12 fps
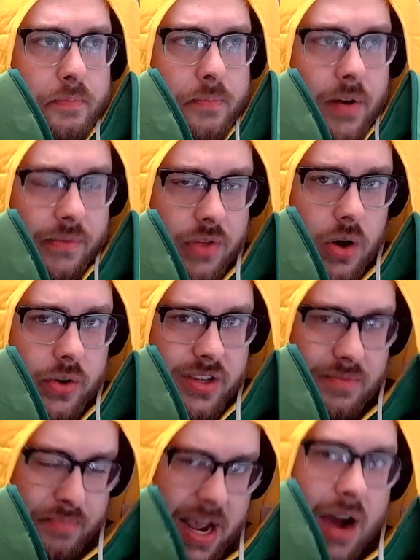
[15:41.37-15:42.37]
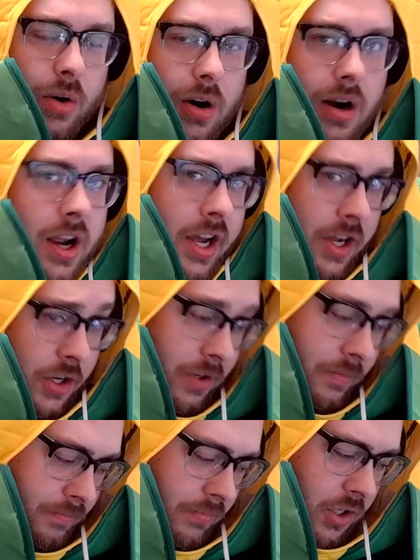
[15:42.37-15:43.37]
of those in power
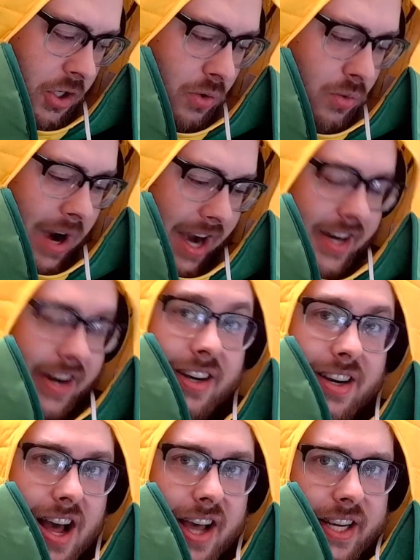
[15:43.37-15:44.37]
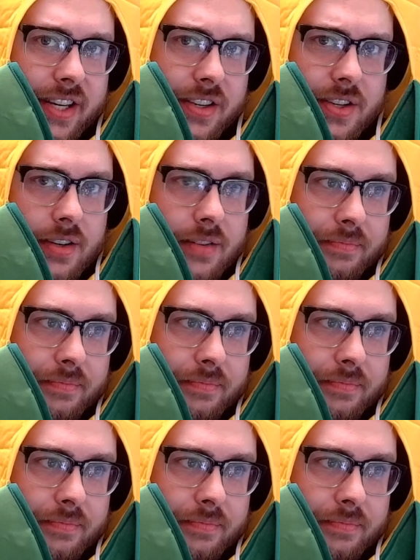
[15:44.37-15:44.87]
to recognize